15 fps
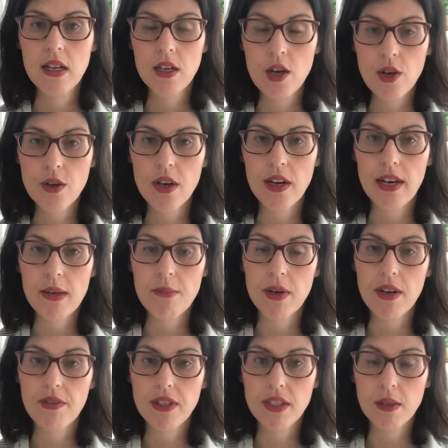locally, but
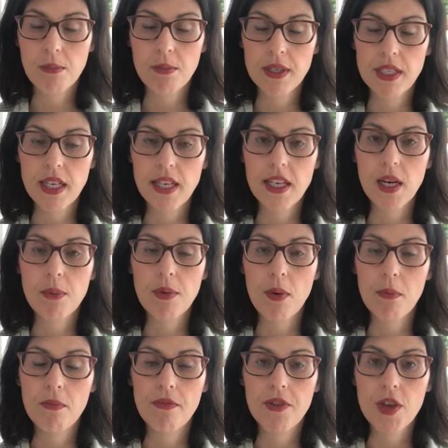if it's a particular
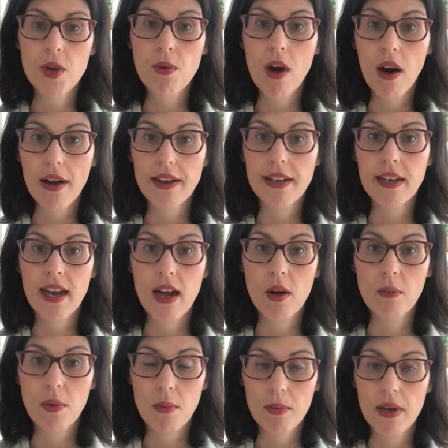problem for you, I can
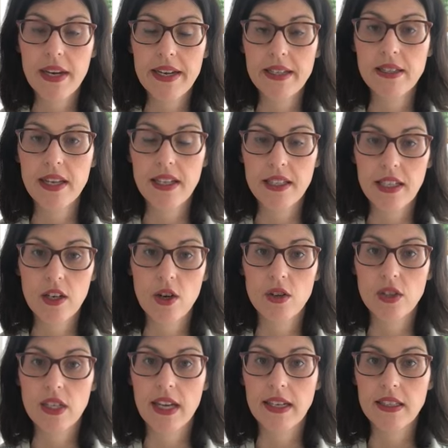help. Please get in
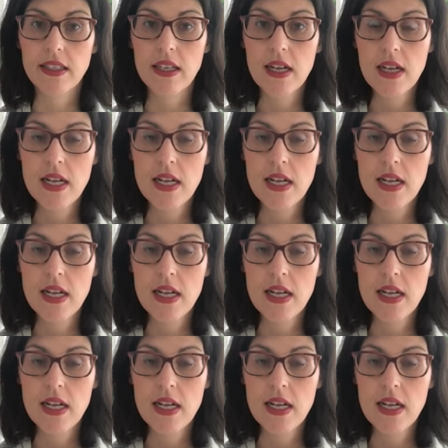contact.